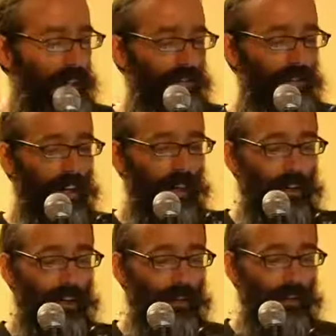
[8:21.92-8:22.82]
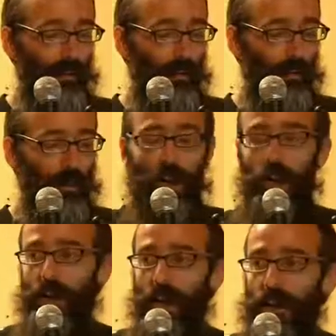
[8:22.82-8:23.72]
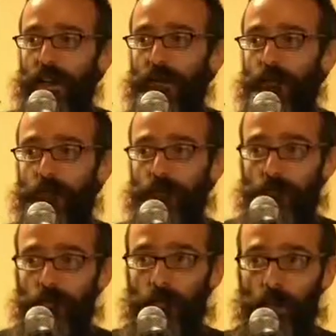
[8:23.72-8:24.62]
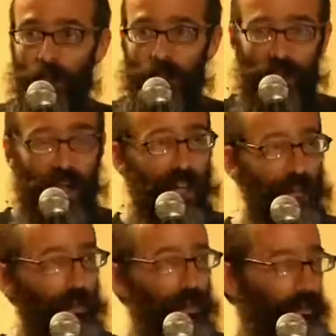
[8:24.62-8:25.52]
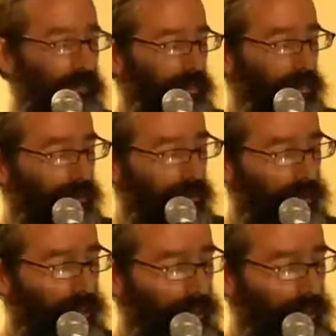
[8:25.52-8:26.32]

far, we are dying. Some of it's natural, some of it